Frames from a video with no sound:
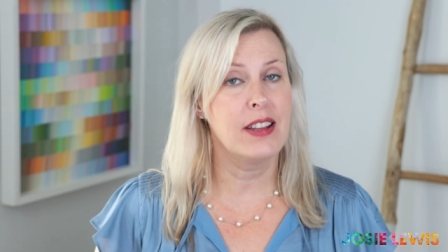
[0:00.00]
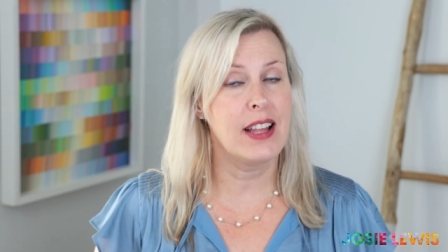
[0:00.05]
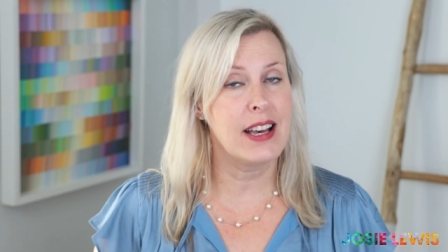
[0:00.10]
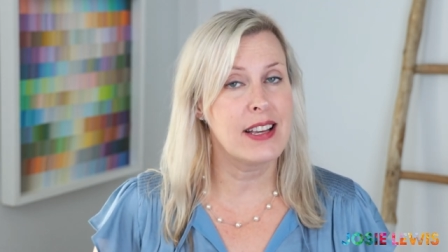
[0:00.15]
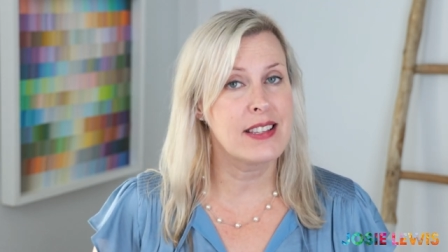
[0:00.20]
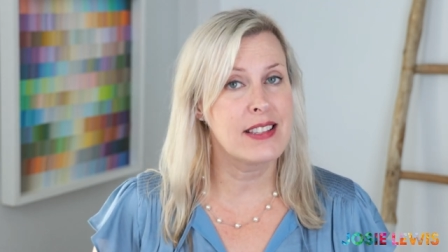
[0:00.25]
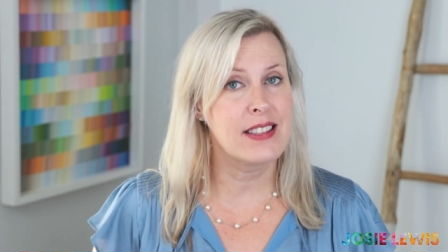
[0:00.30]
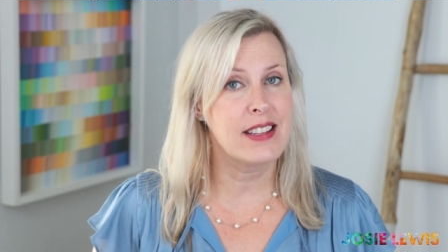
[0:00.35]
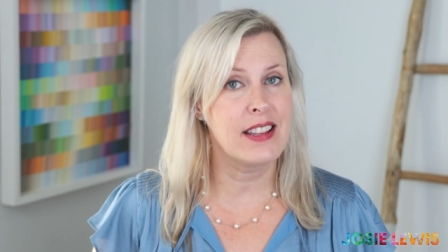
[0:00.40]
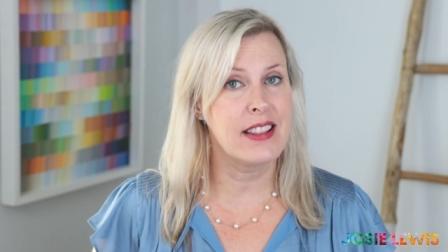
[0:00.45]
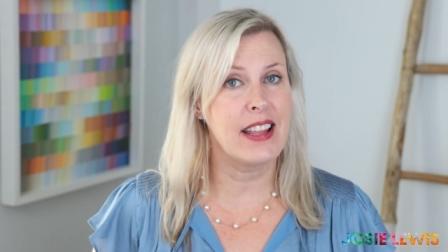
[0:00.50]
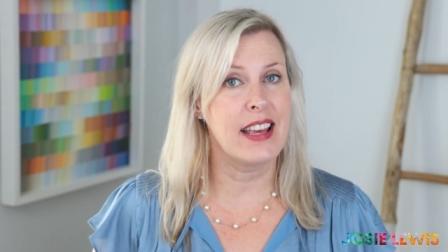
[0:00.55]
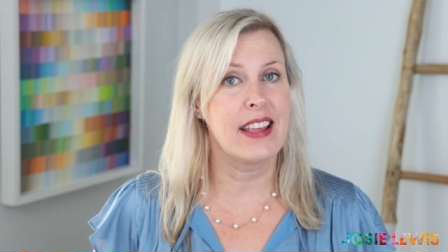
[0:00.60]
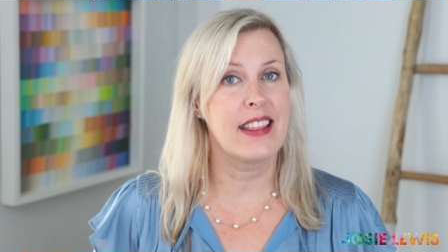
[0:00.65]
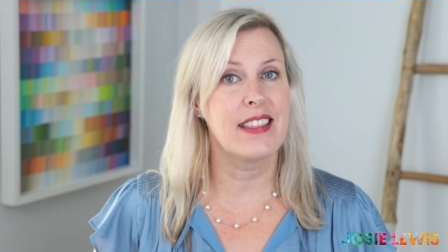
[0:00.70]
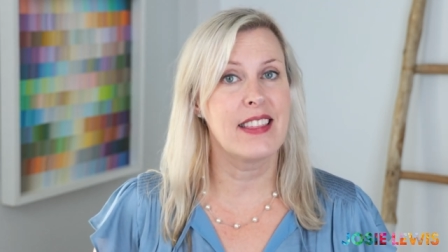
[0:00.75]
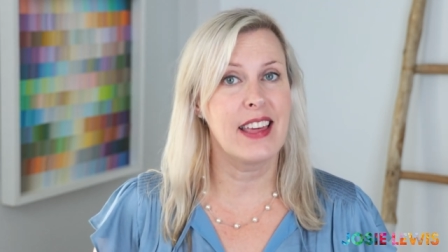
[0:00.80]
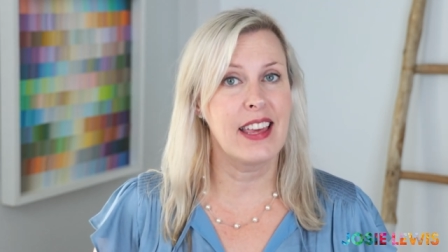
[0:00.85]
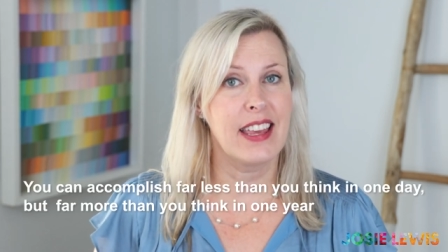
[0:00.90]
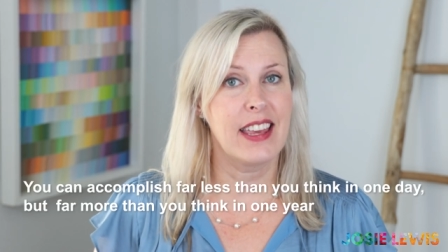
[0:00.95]
less than they
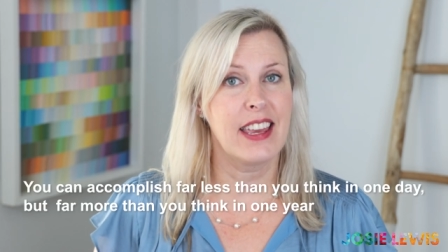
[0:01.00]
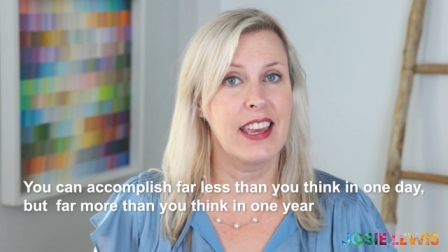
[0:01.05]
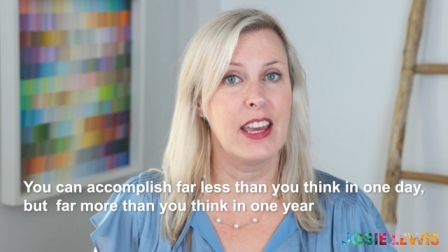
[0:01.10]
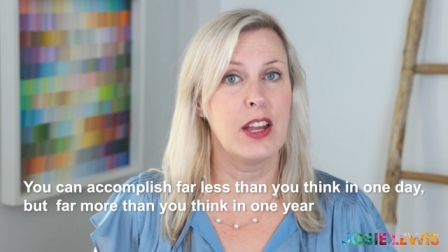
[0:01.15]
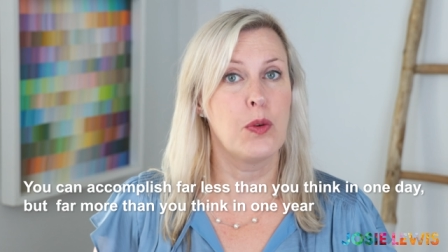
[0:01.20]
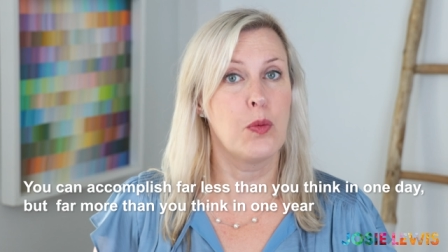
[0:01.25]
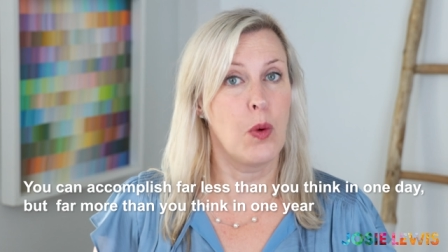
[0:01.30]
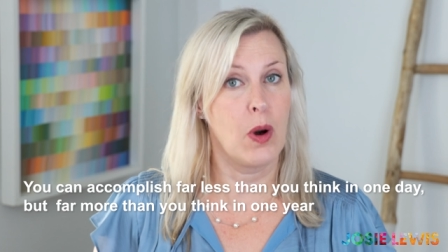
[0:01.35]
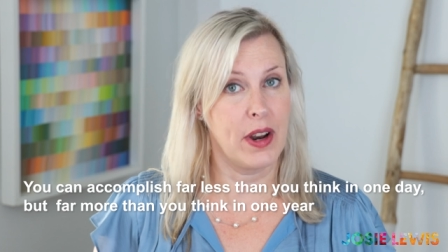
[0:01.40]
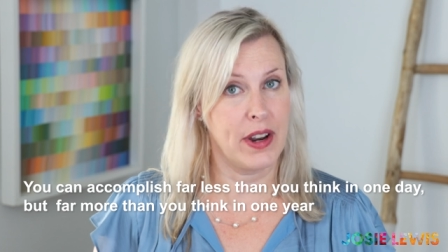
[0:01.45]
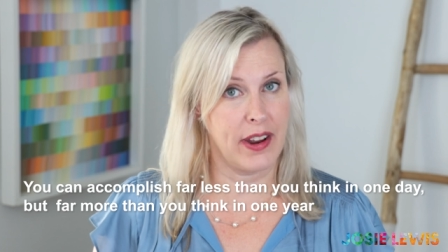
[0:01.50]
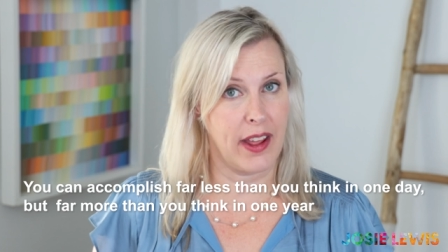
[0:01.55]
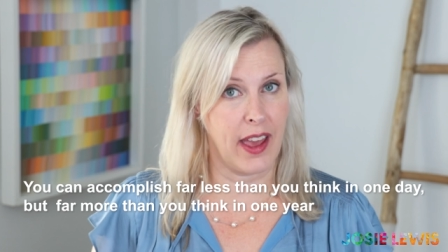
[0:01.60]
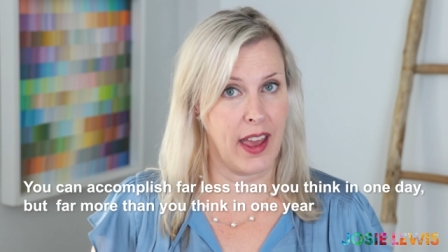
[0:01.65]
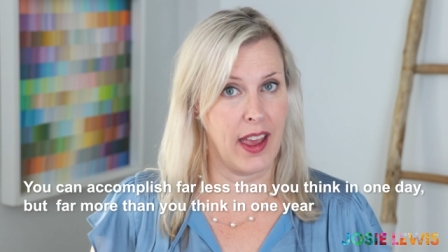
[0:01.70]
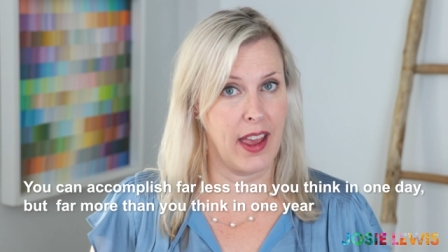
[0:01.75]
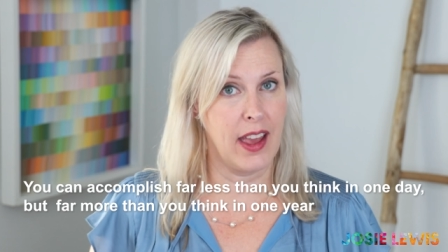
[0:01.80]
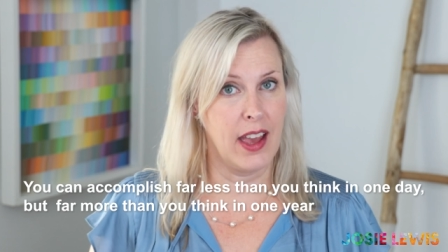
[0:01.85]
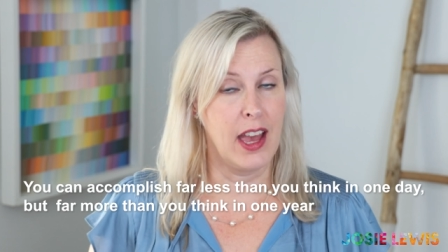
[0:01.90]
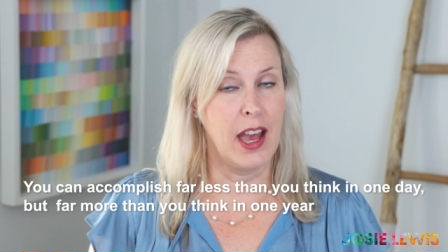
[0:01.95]
think in one
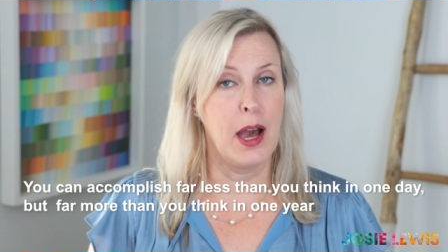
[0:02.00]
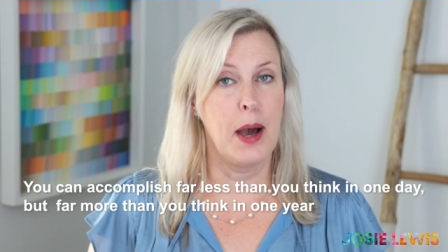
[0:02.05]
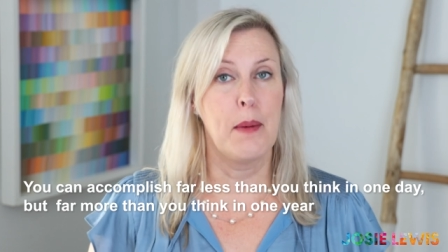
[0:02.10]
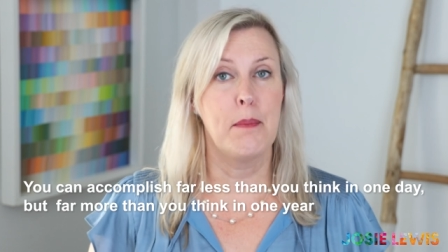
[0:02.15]
day,